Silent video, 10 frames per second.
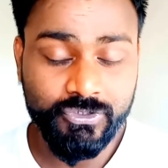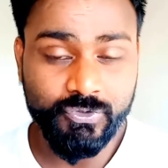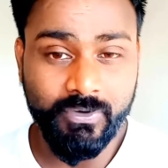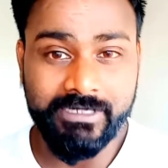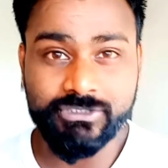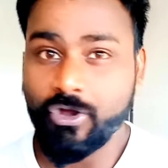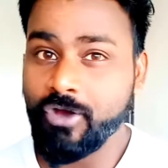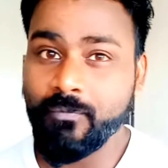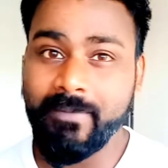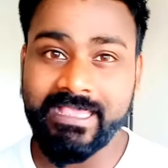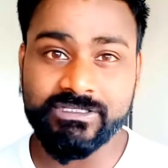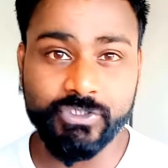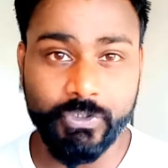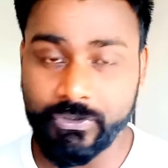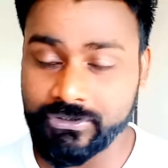So it's always
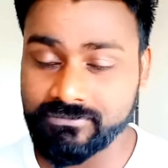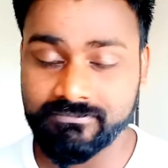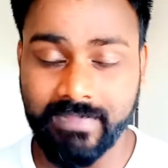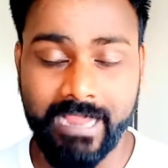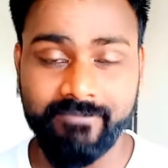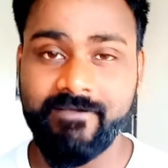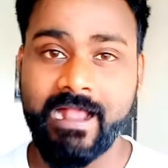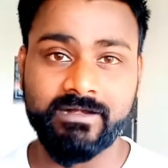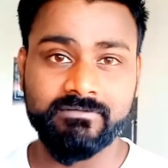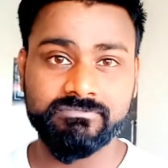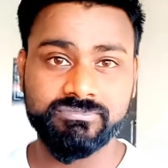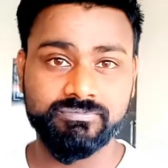good, in fact,